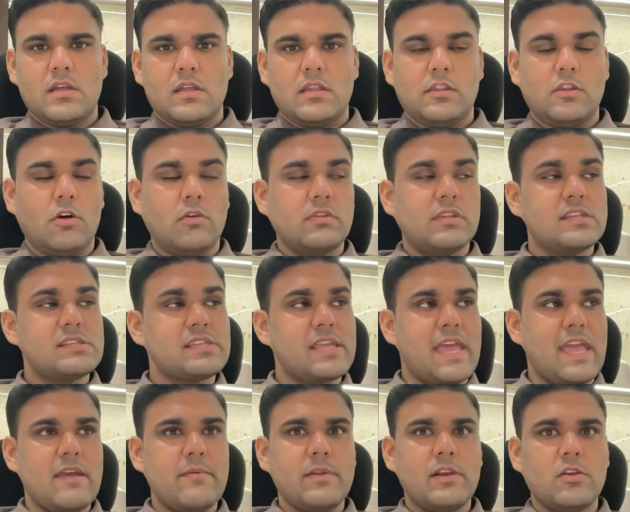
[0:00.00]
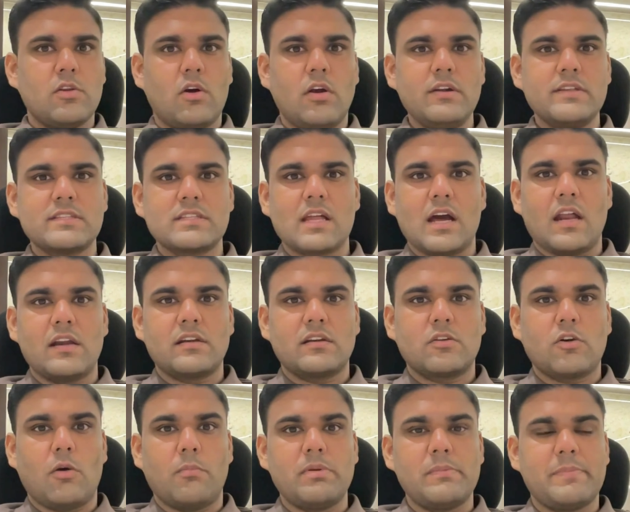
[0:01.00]
Now, this A will not start
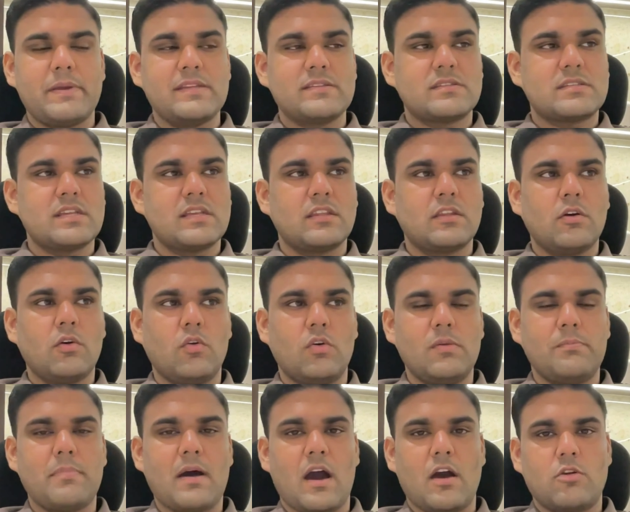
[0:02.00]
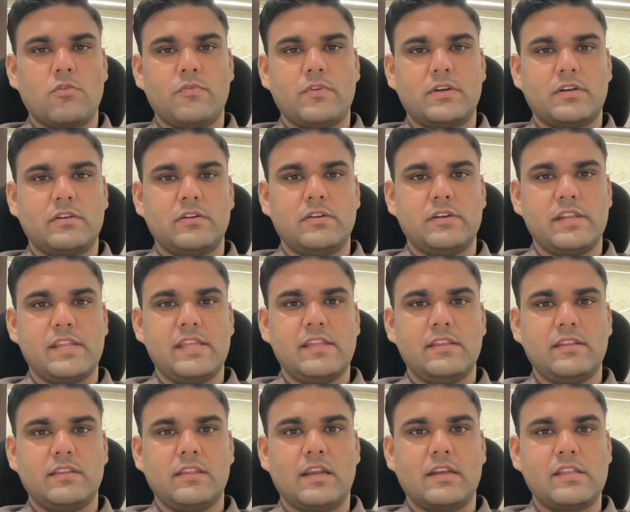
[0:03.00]
copy-pasting the whole power of attorney
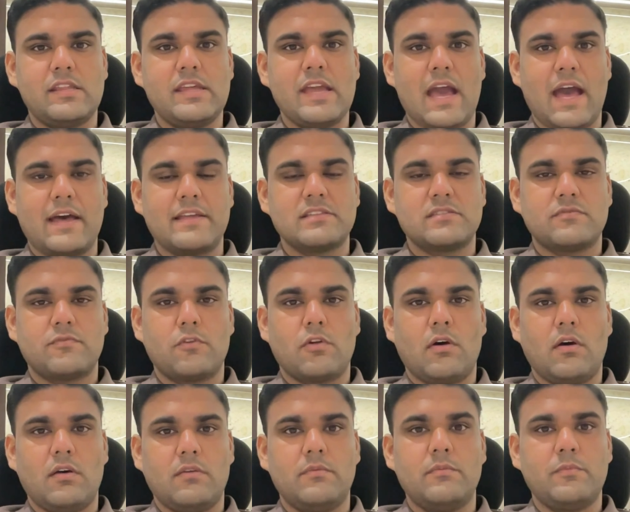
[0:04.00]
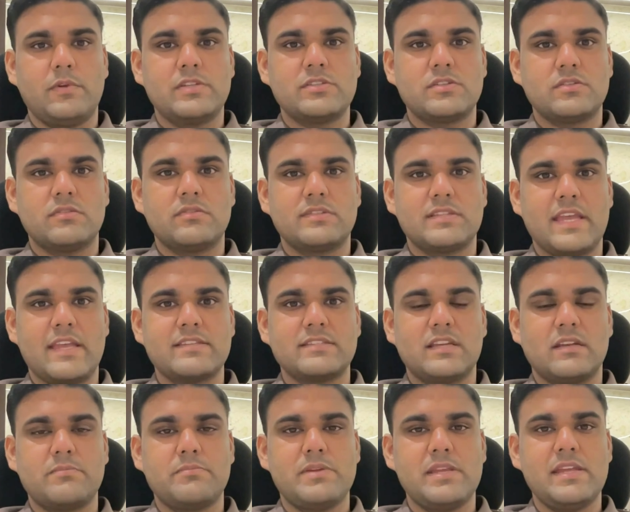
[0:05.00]
that he has, which says
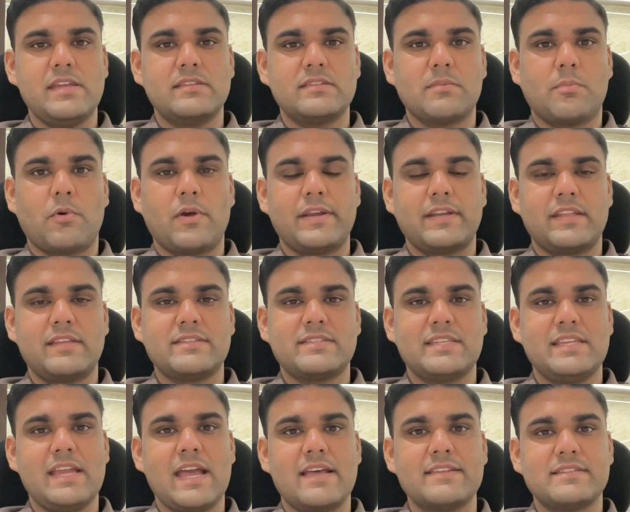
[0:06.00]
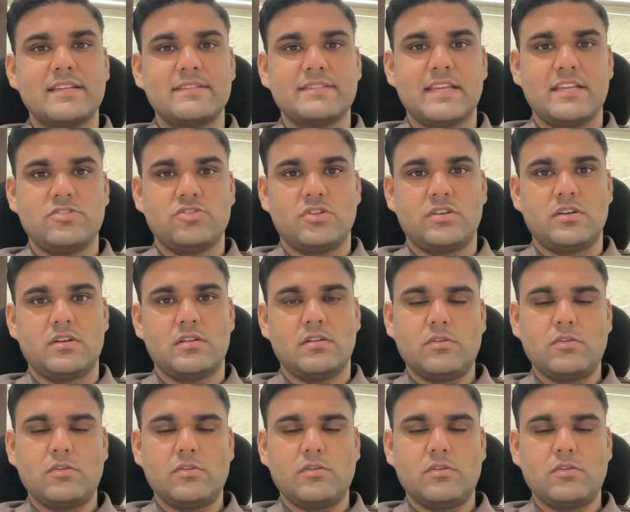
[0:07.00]
that B is appointing C as his agent.